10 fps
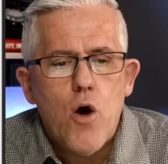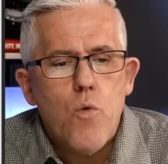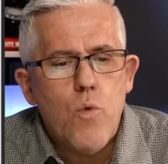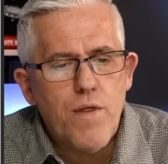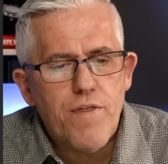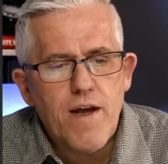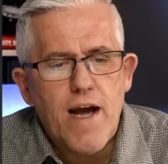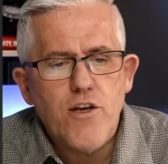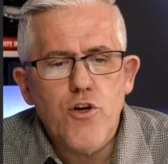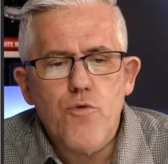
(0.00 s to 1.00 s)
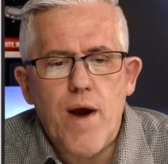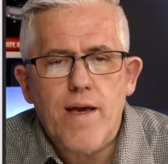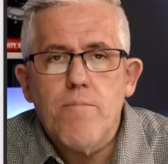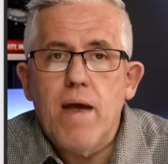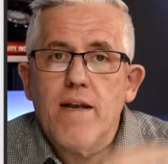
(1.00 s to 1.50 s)
One thing I do
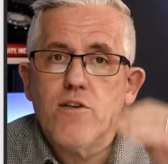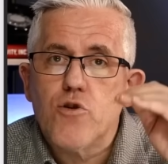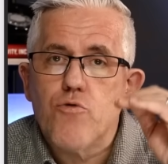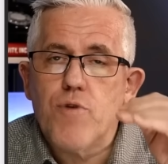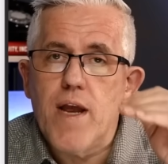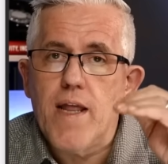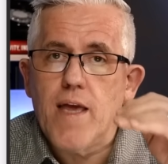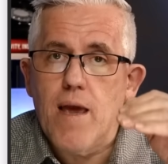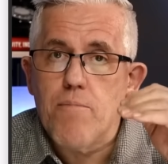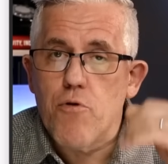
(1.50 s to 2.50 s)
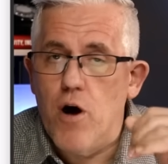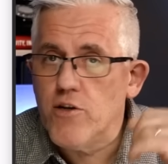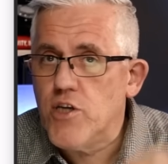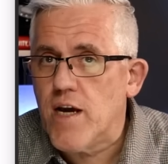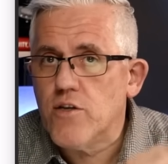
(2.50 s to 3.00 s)
recommend is creating a
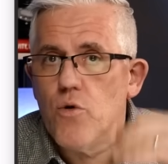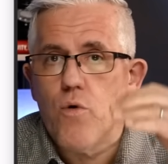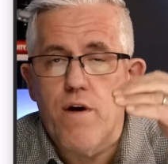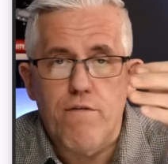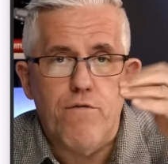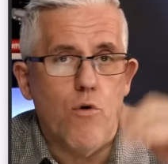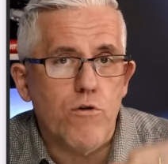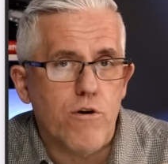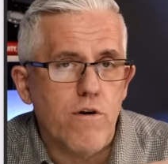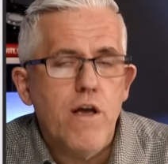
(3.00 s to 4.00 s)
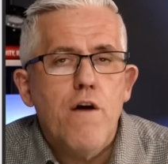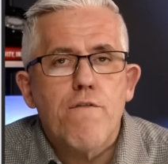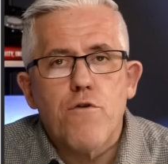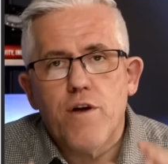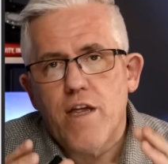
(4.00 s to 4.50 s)
project or a folder
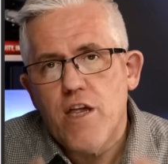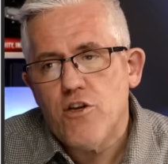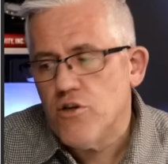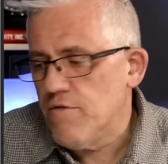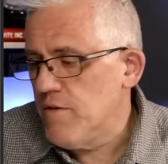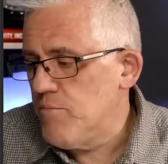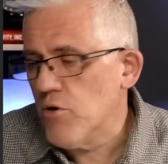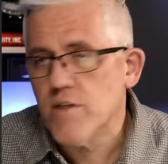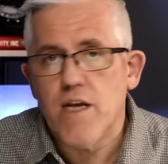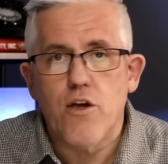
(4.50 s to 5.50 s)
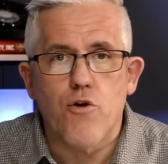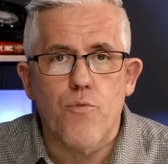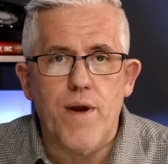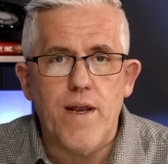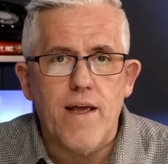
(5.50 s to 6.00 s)
for each of the books that you're
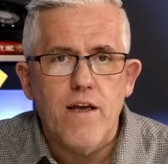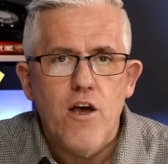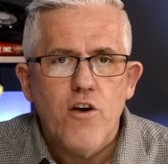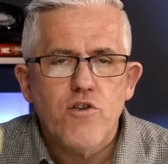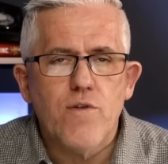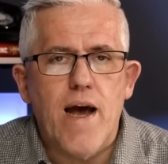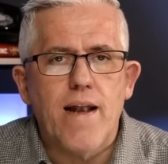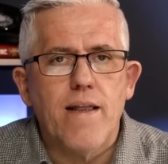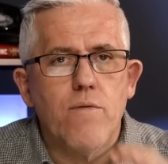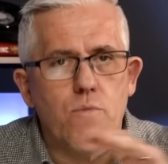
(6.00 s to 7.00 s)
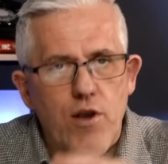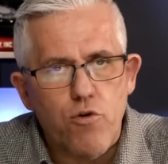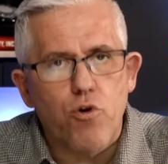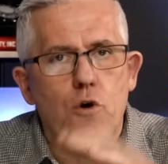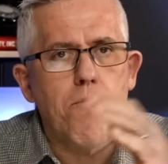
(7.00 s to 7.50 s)
reading so that when
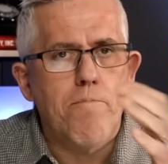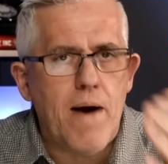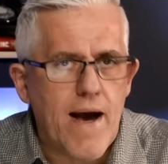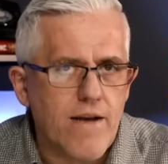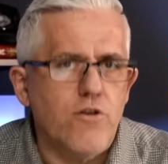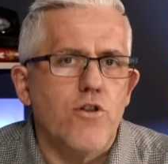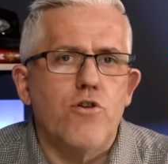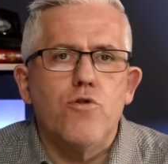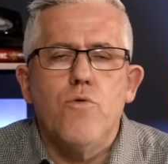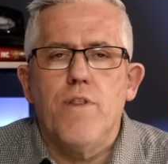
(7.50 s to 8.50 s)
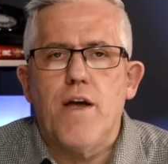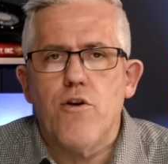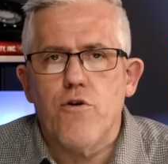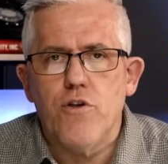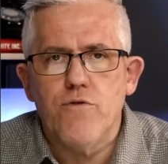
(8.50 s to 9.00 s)
you go back to the tool that
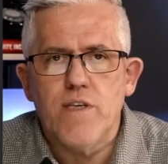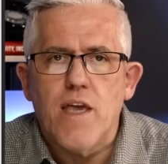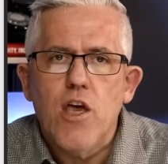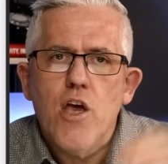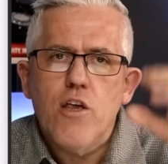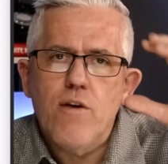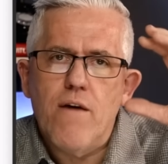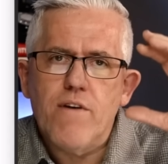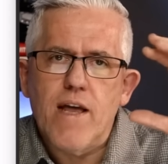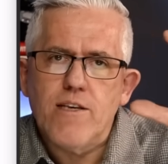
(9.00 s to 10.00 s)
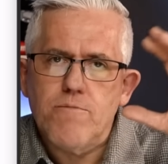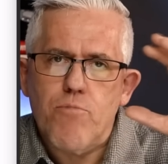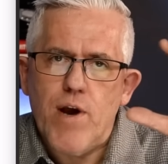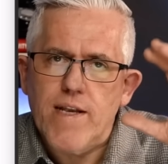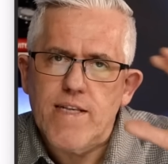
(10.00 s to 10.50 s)
you're using, you have a nice
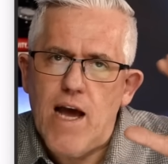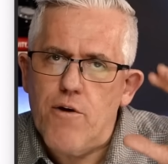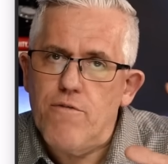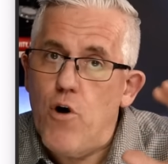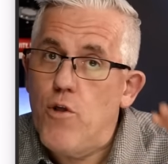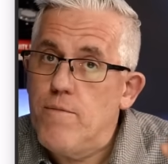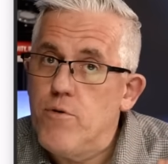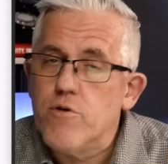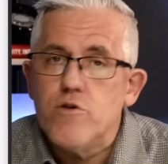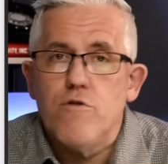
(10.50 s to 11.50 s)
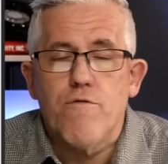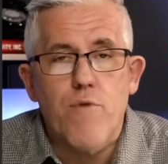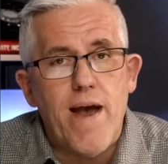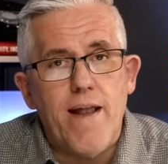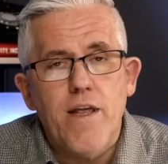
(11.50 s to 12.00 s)
breakdown of all the books you've
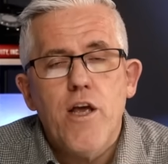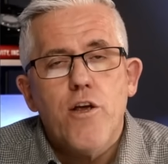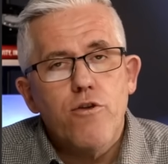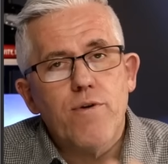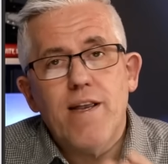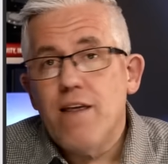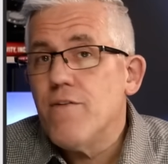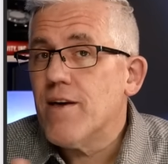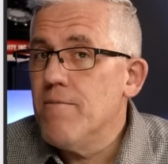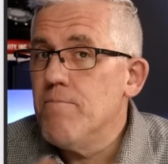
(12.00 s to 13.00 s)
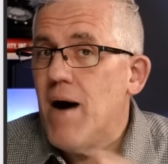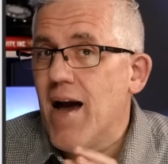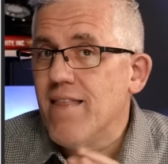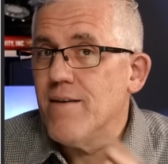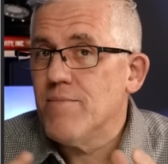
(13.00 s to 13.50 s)
read. You can even
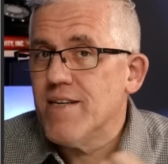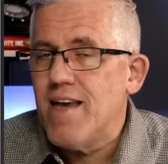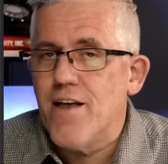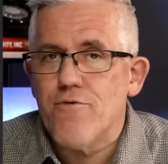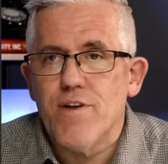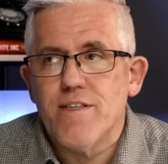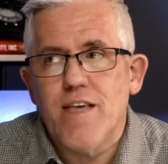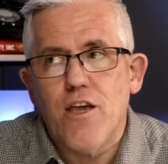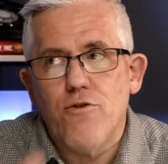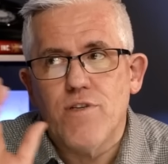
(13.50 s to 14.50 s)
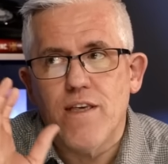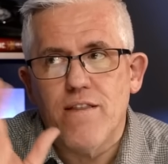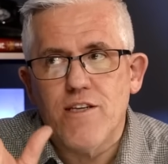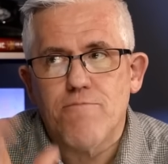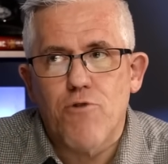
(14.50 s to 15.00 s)
combine them together and say using
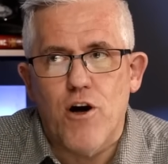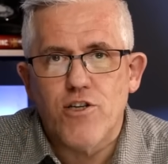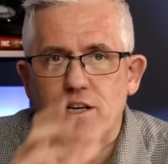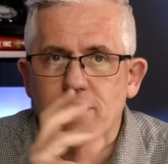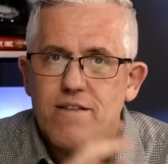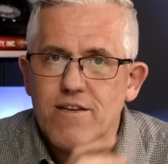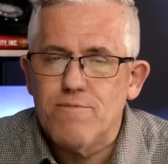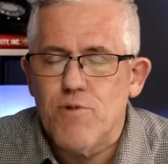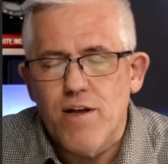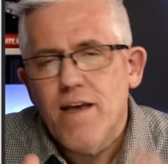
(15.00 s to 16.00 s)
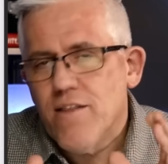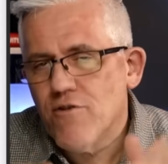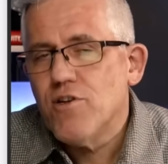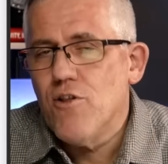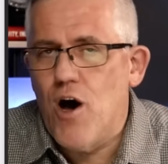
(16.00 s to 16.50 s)
this project and this project.
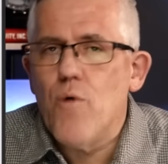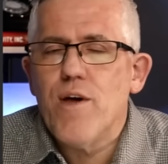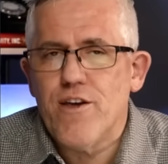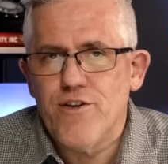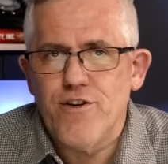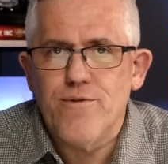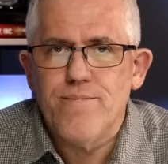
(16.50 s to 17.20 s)
There's a lot we can do.